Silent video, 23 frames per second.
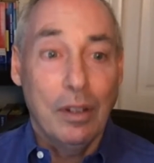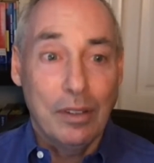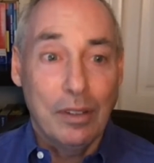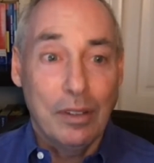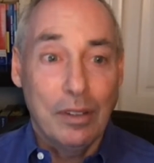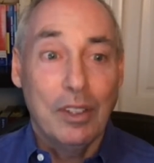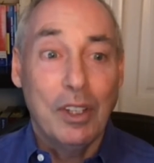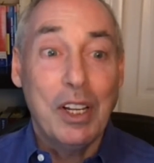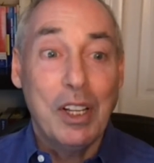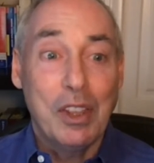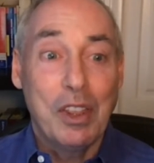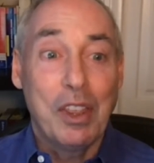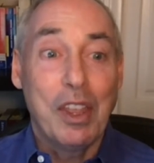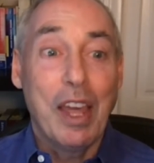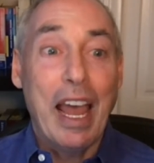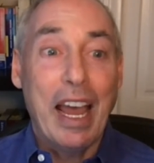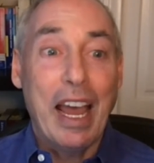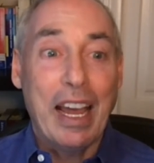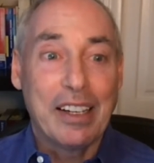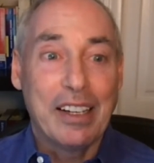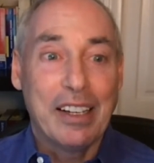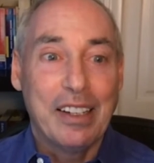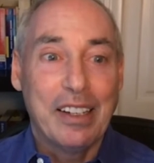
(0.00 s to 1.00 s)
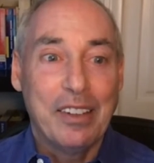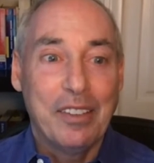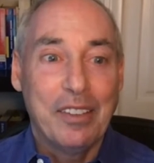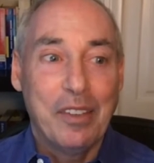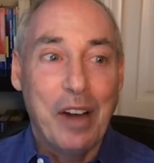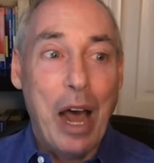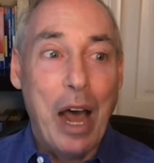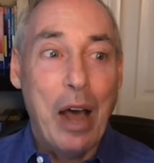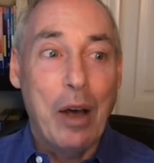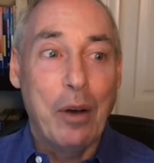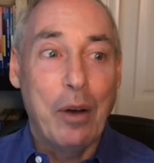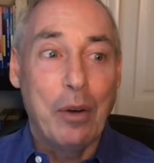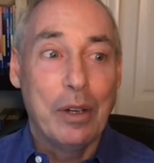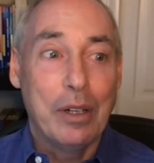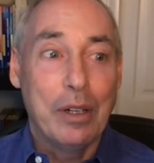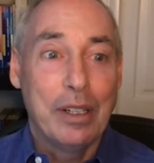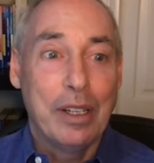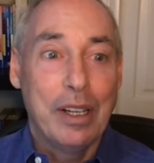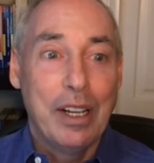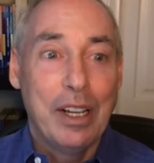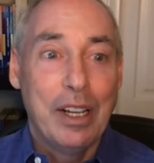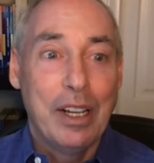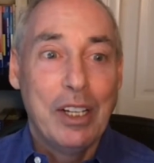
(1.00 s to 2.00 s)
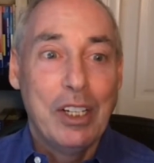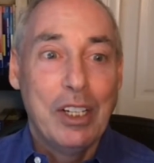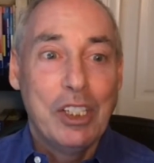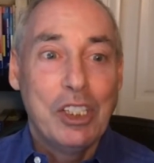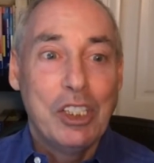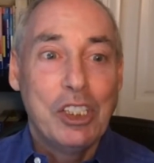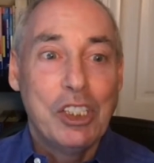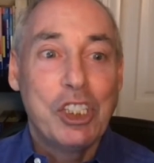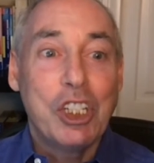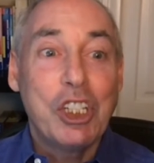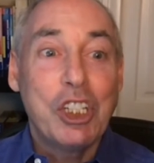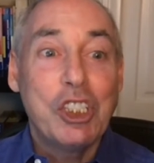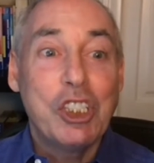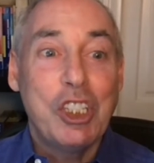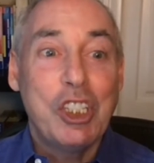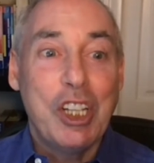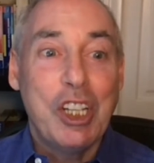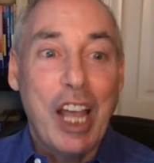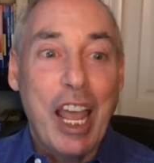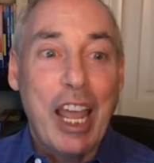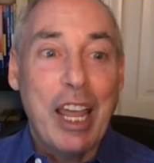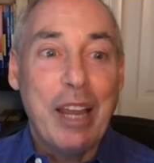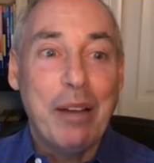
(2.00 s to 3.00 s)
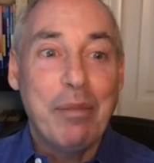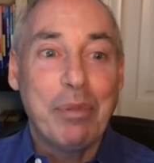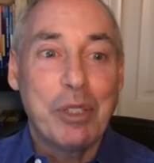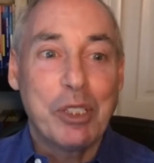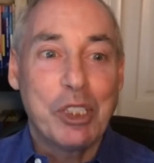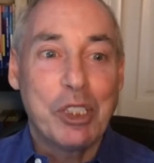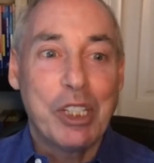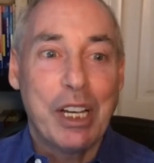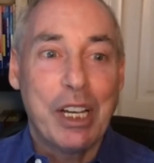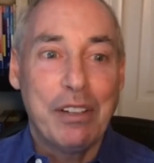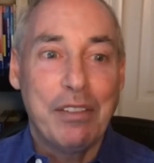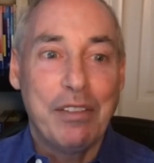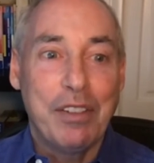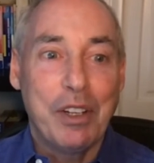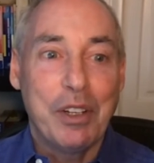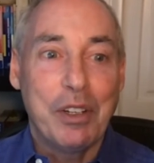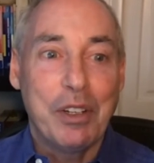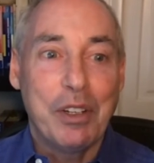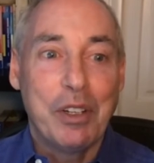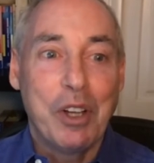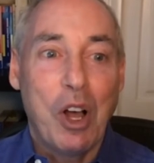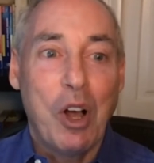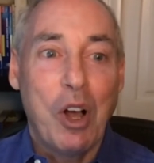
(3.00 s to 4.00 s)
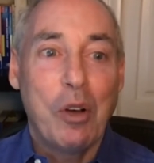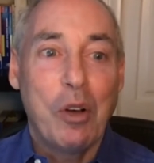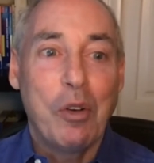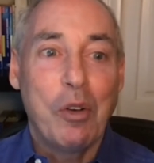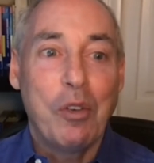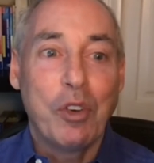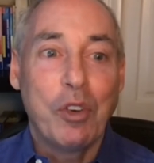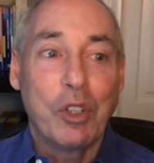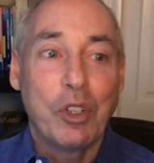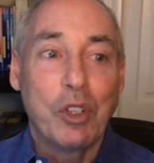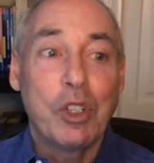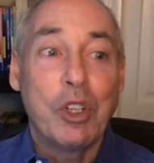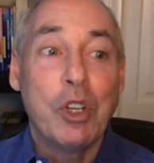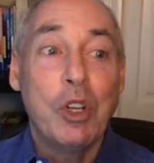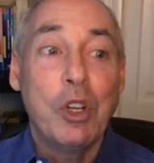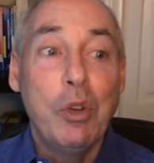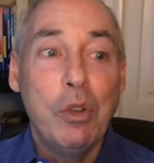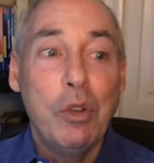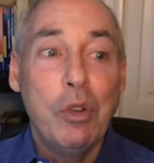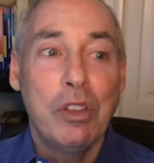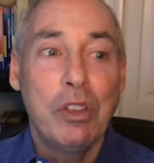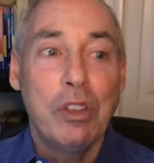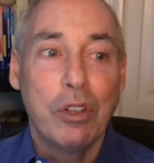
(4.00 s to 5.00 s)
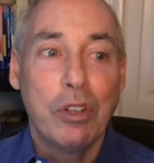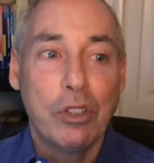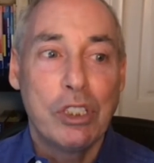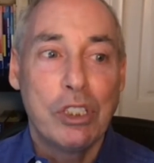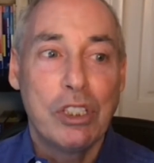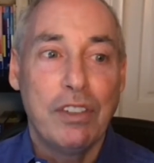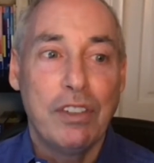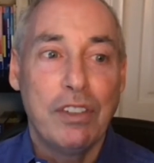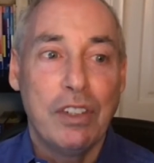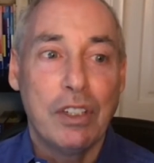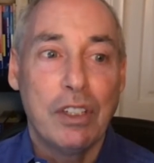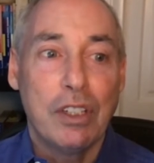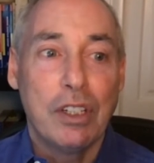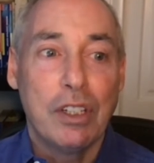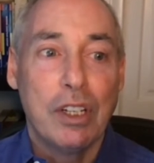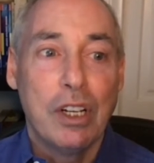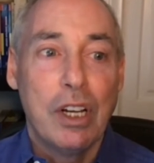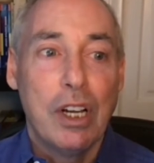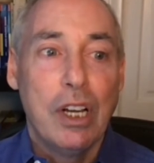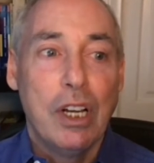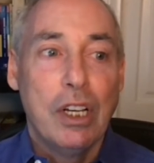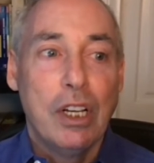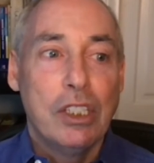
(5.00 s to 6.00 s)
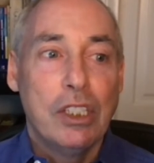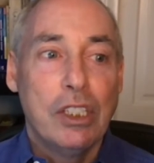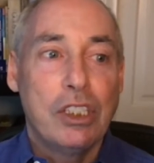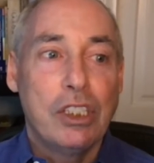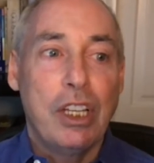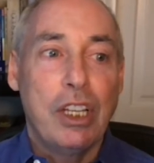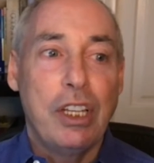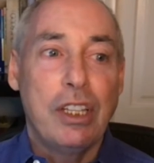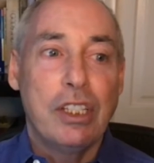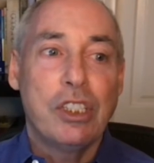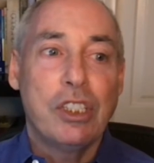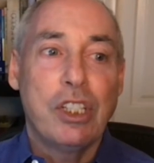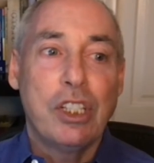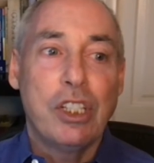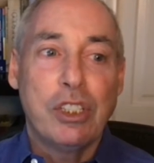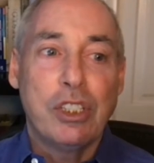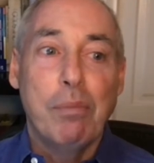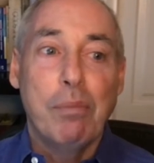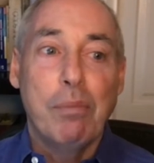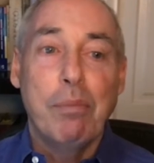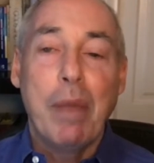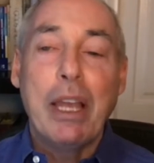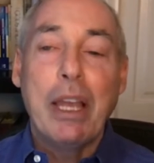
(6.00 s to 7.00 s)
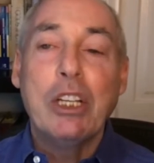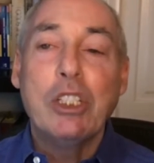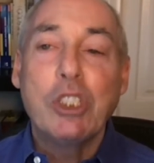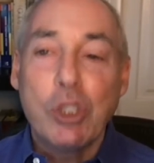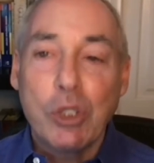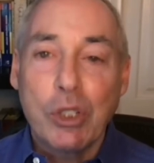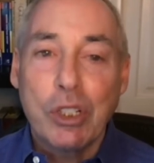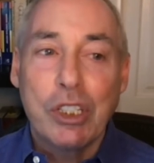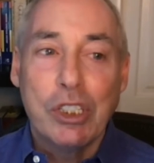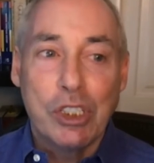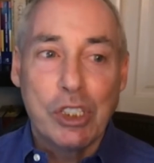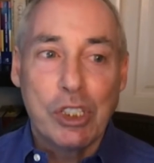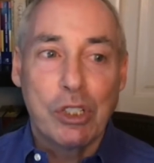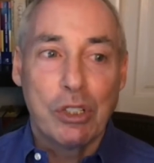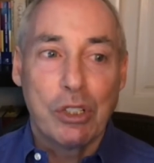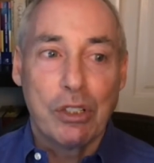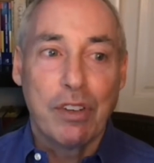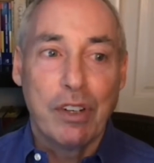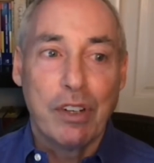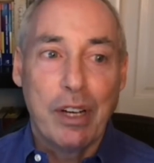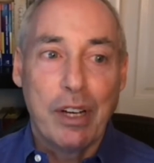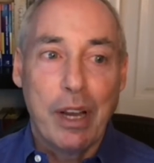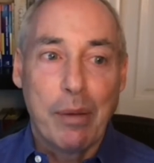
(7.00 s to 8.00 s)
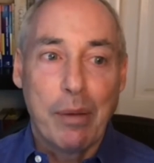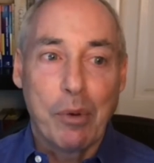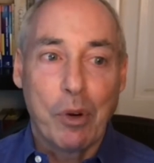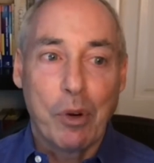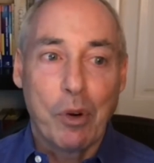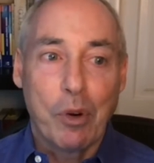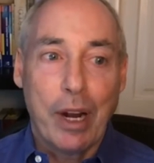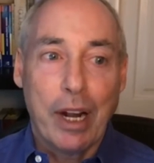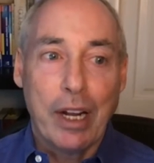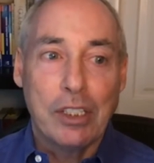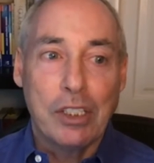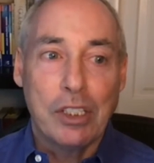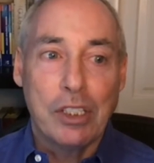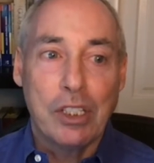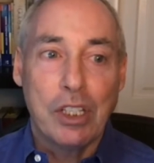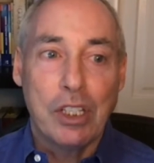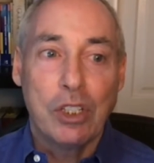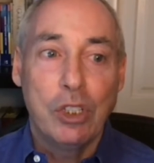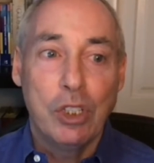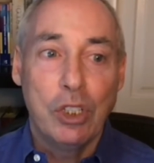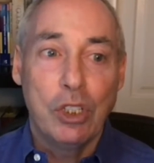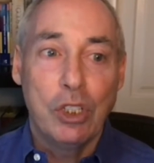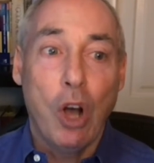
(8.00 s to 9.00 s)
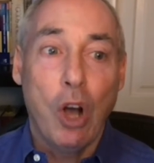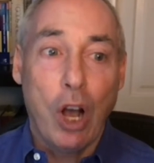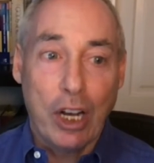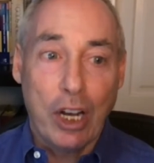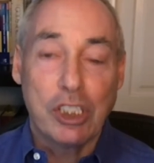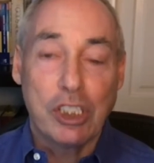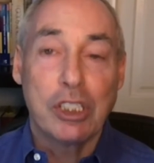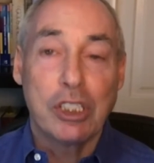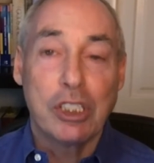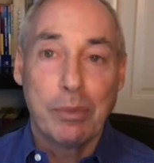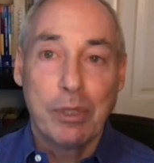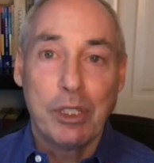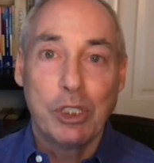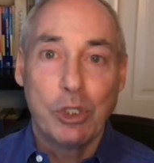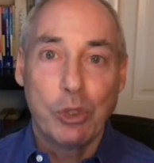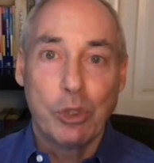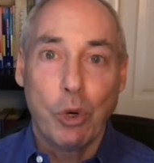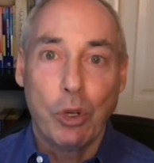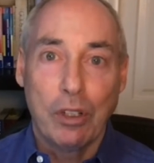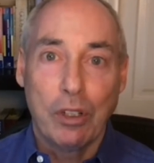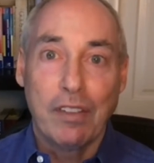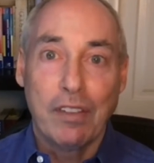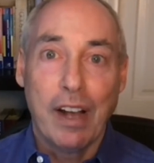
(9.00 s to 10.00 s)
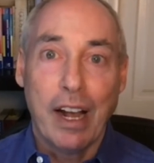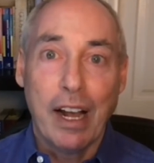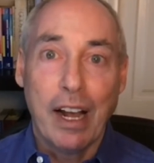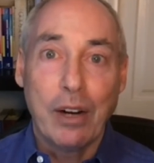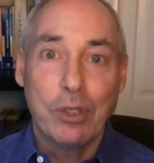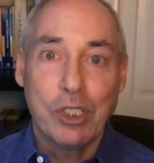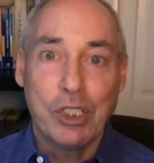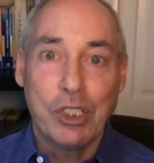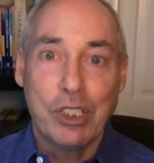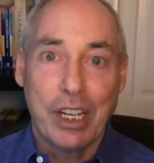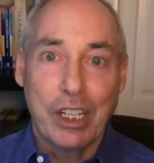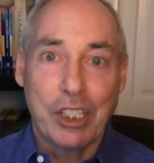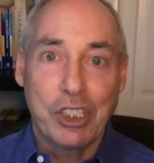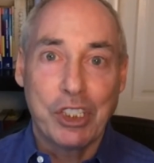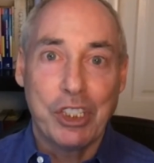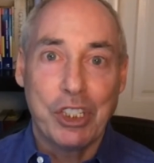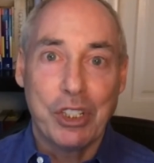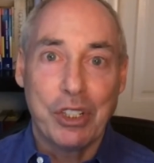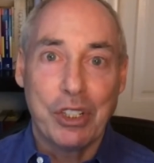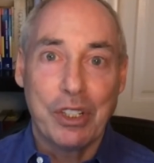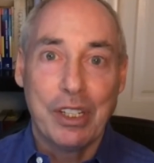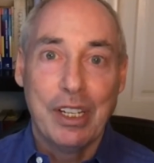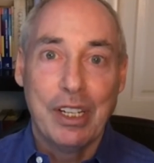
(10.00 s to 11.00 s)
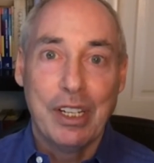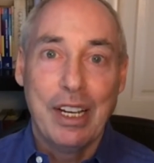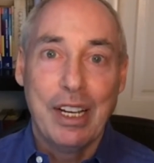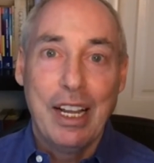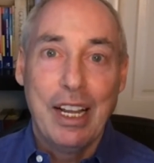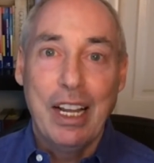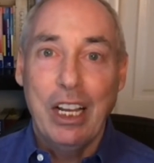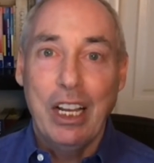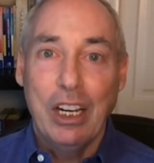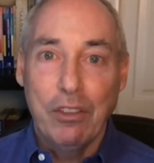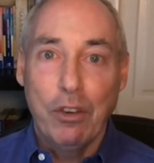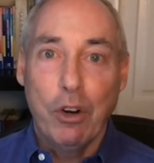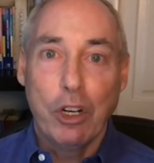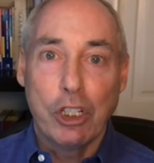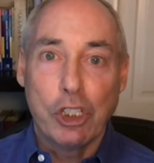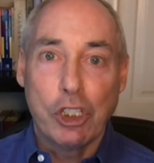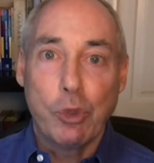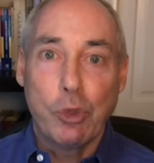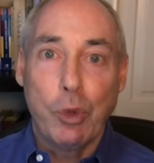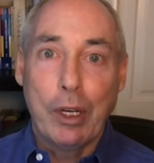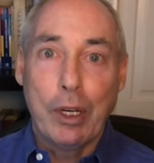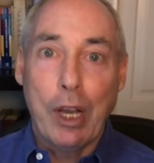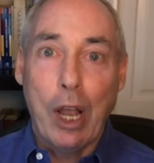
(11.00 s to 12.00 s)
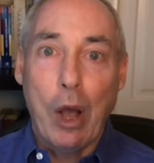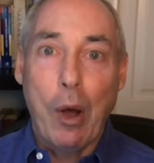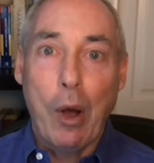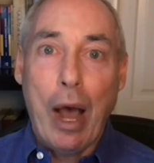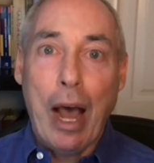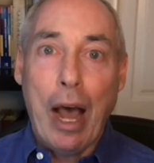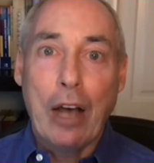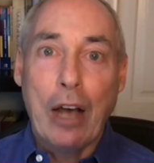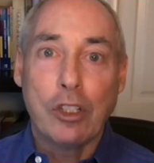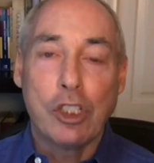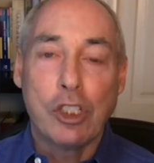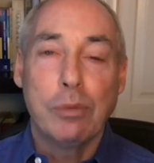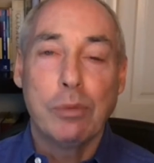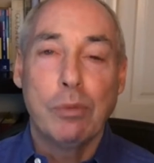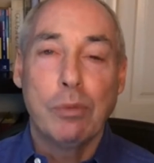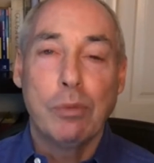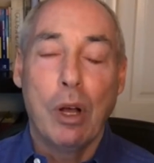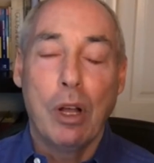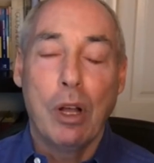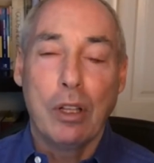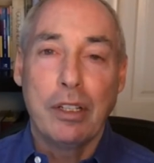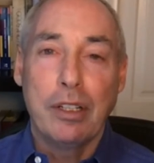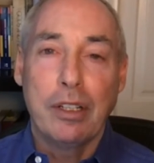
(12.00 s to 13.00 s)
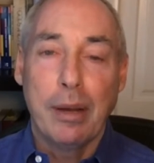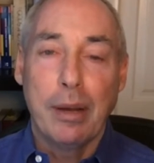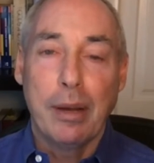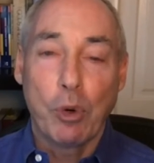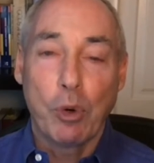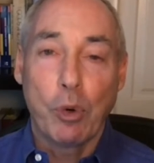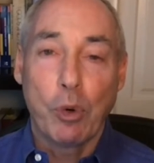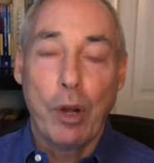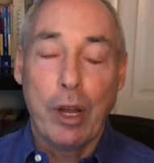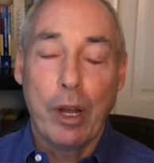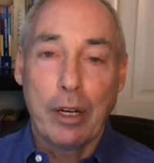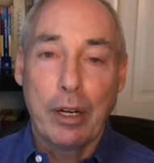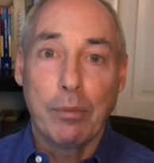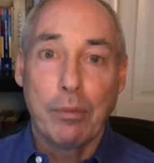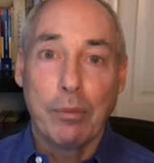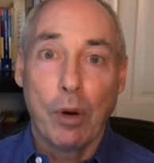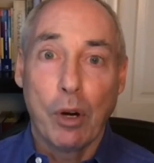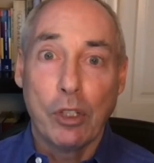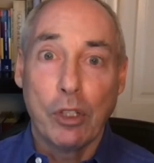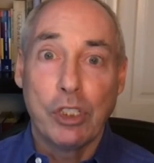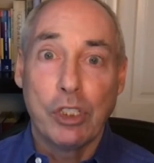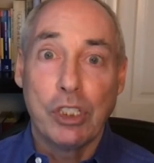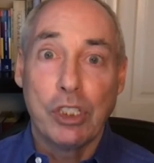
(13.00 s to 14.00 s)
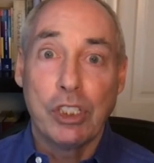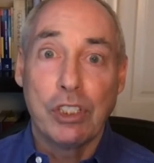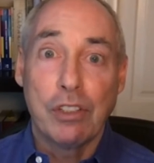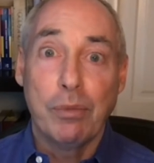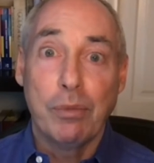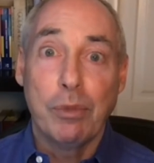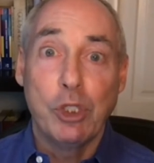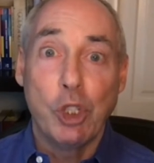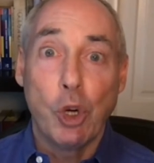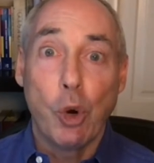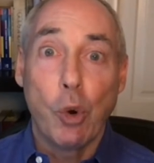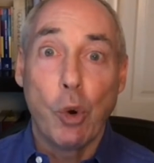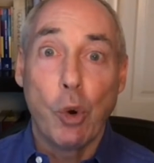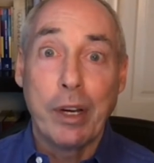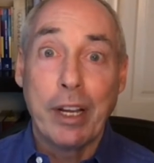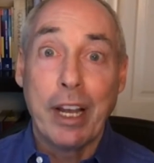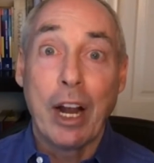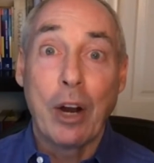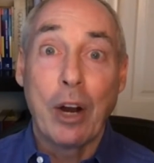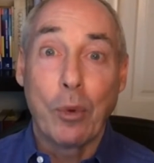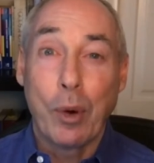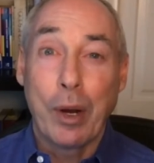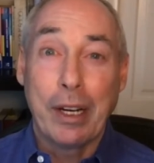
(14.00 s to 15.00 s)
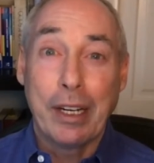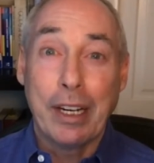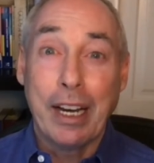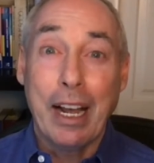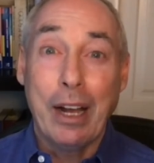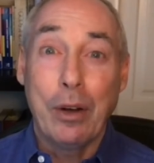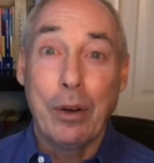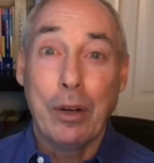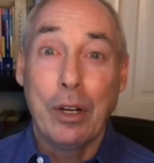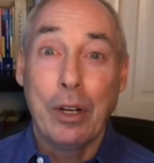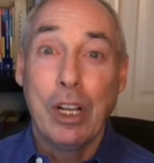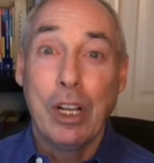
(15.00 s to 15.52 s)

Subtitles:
Look at that. Wow. 68% of you, over 2/3 of you, see this as a major concern for Democrats that could cost them control of Congress next year. And of course, we know how small the Democratic margins of majority are right now.